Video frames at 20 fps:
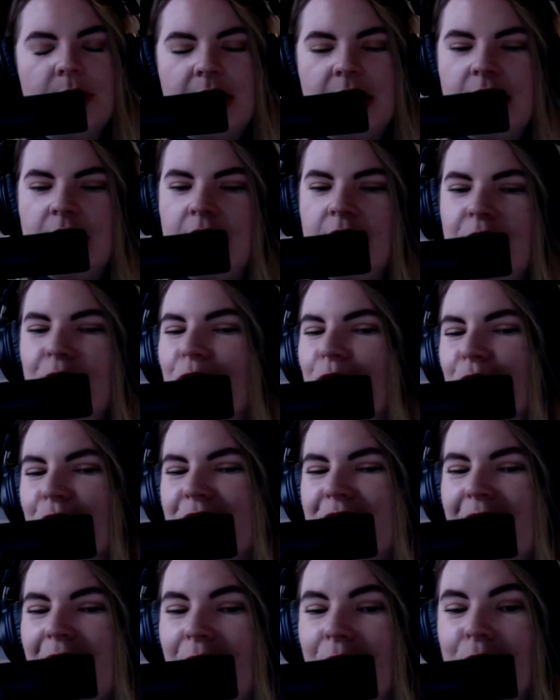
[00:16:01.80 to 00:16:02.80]
basically through
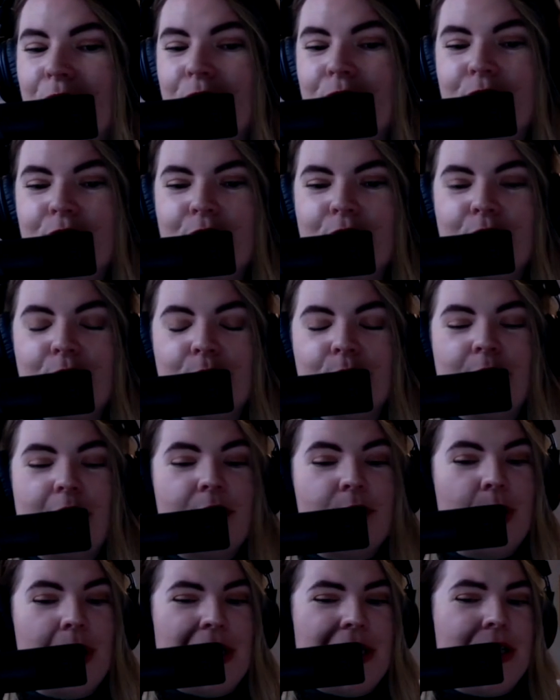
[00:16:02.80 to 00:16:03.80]
sound or through
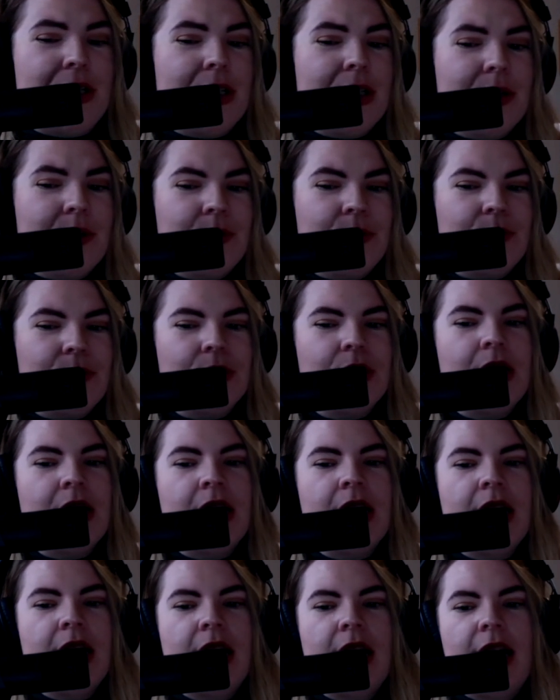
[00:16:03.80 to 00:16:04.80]
vibration.
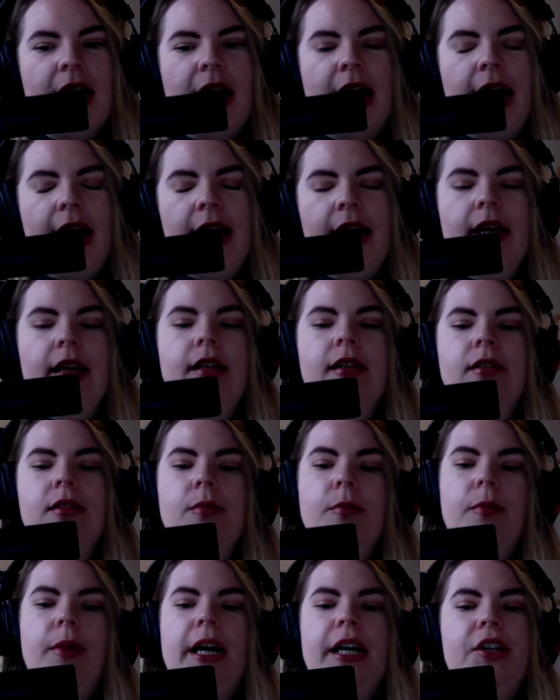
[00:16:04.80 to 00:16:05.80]

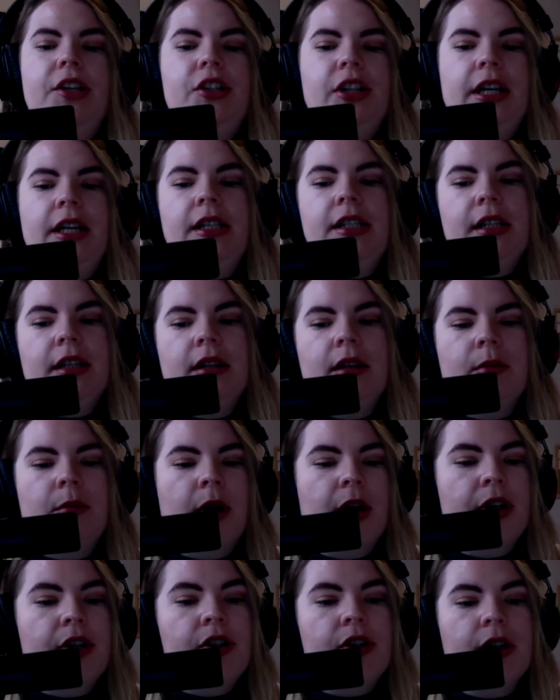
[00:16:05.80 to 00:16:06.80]
And by chanting the
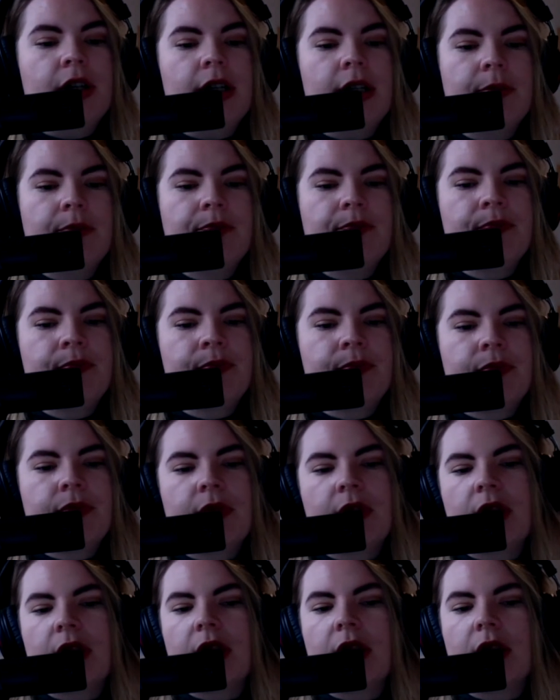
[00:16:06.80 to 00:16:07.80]
mantra,
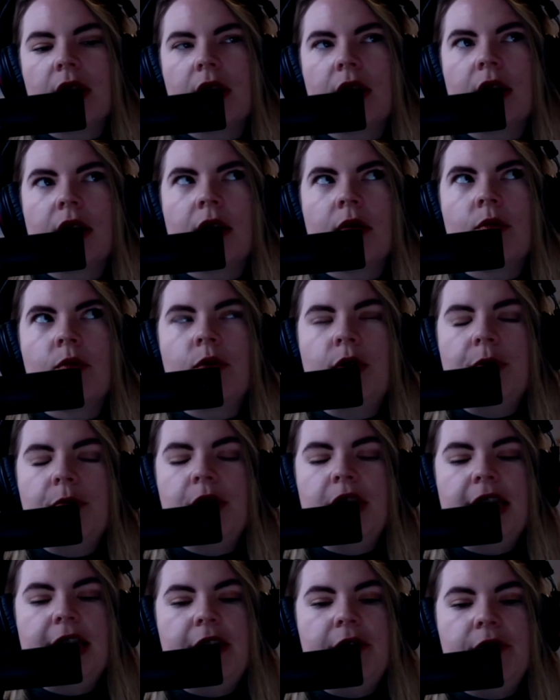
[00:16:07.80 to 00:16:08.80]
um, we
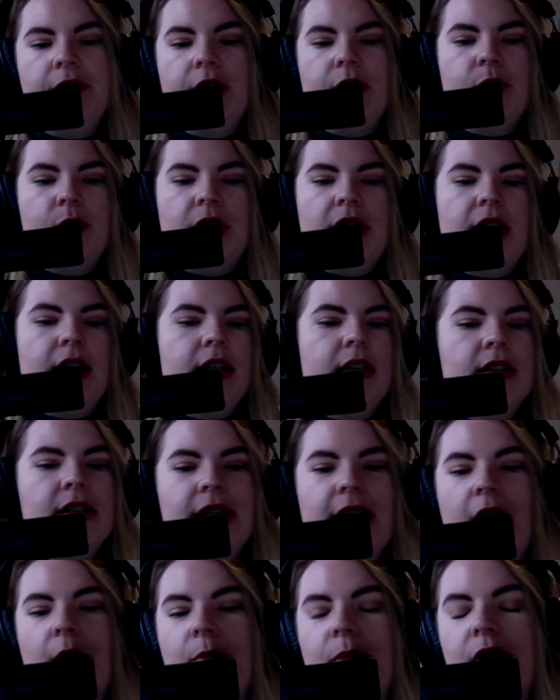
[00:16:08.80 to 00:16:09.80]
believe that we can
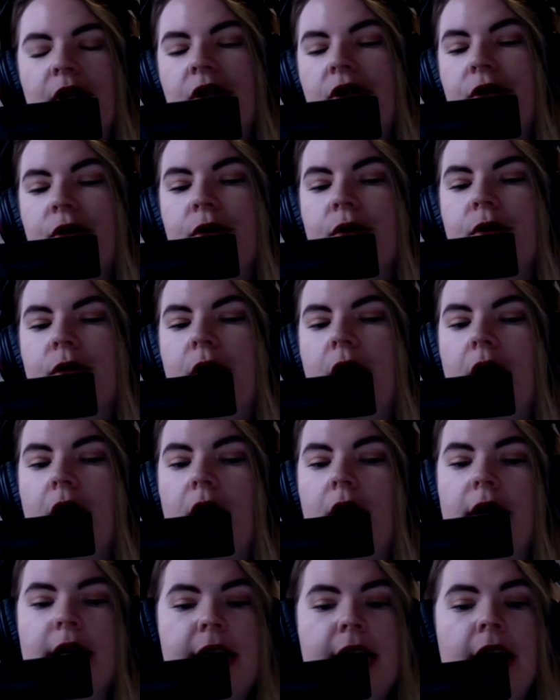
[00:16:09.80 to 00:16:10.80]
tap into
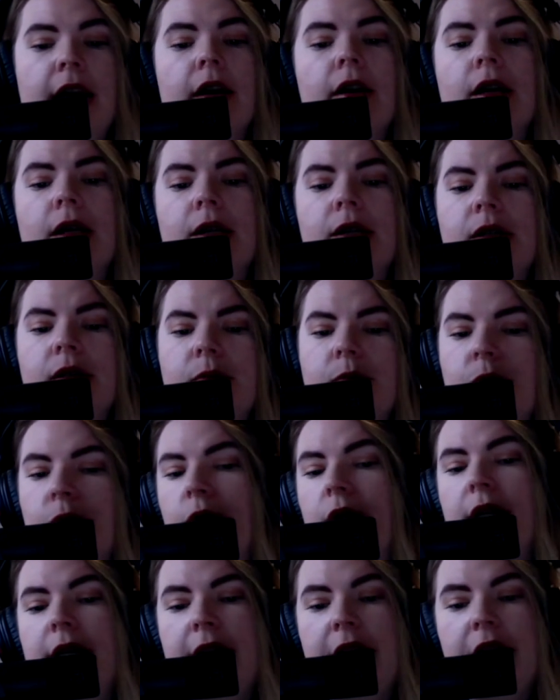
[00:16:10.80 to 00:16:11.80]
our inherent
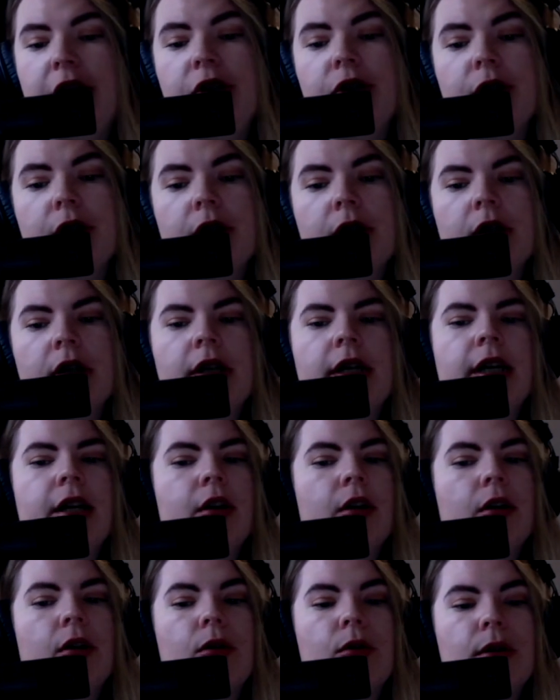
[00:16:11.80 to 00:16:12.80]
Buddha nature
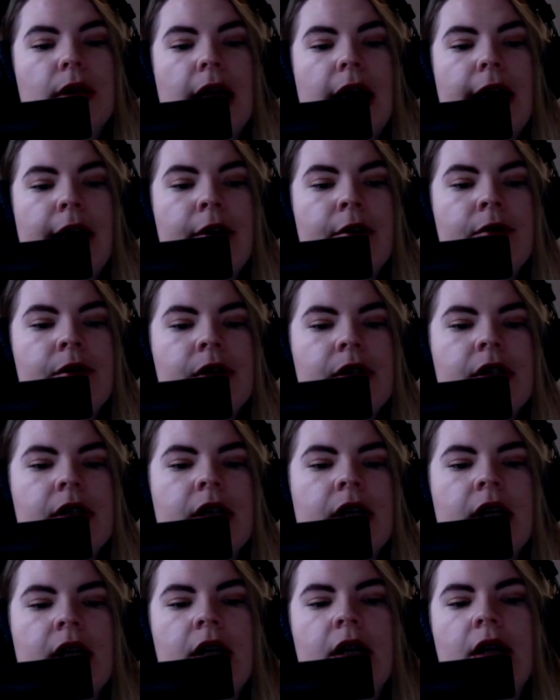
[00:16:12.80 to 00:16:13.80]
in our own lives
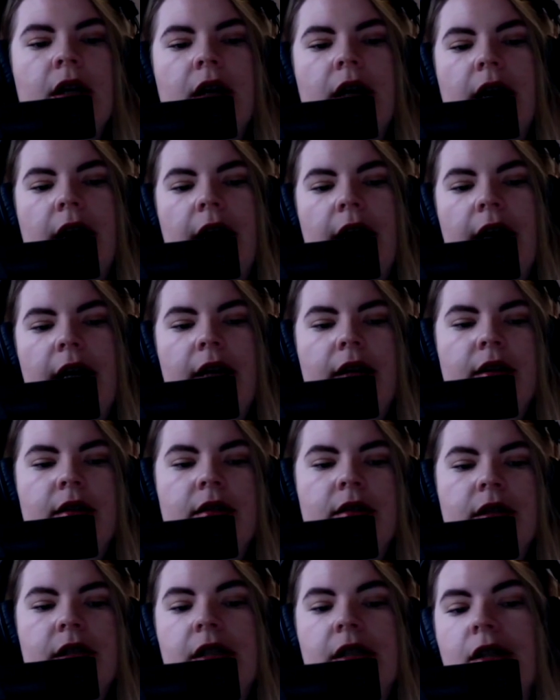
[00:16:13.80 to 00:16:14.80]

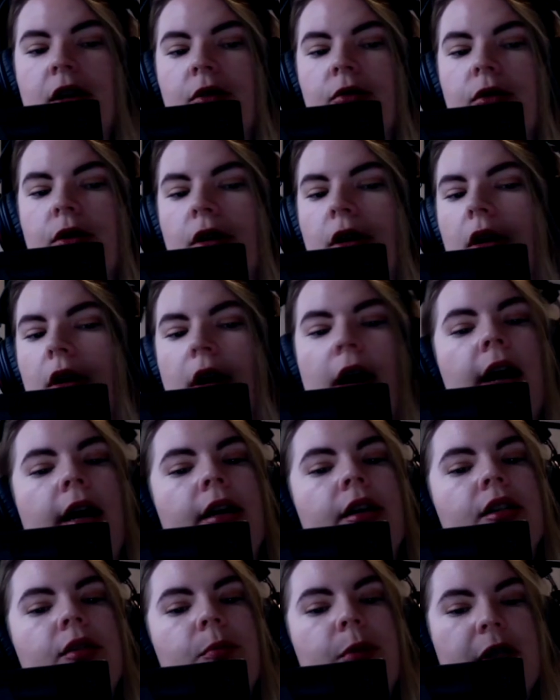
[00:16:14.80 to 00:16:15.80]
and discover our
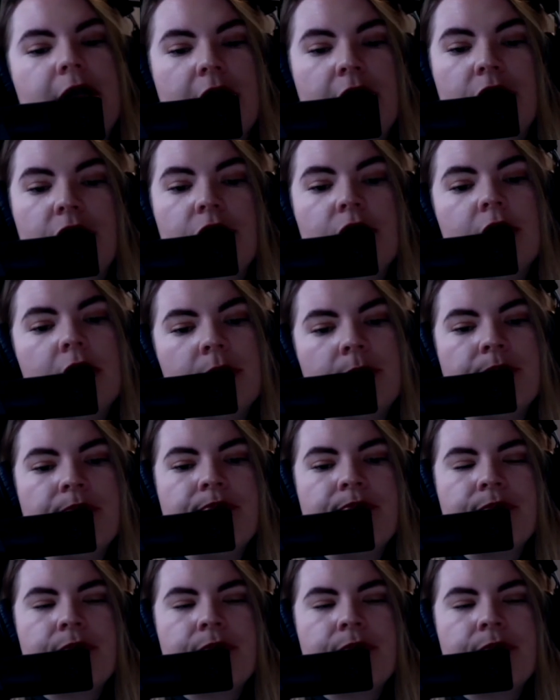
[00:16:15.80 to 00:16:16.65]
highest potential.